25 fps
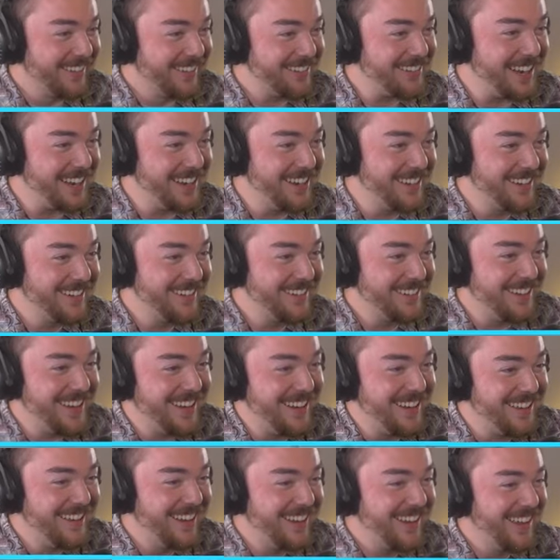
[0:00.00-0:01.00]
I
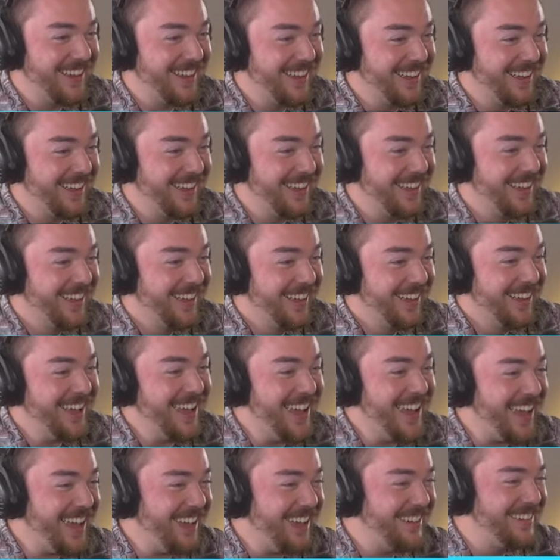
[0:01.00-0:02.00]
thought that
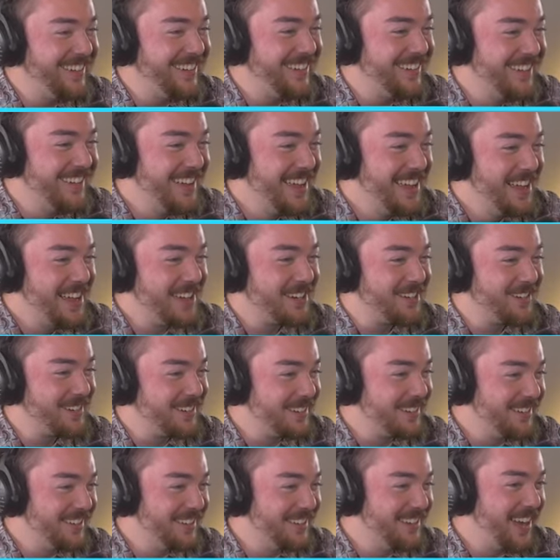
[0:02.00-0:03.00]
I was missing a
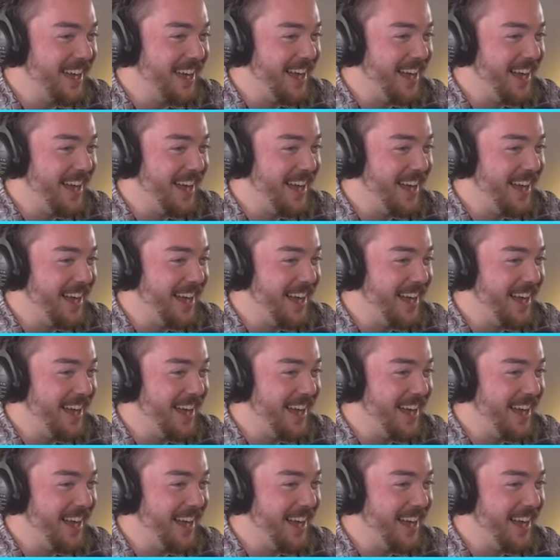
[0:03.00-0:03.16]
leg for a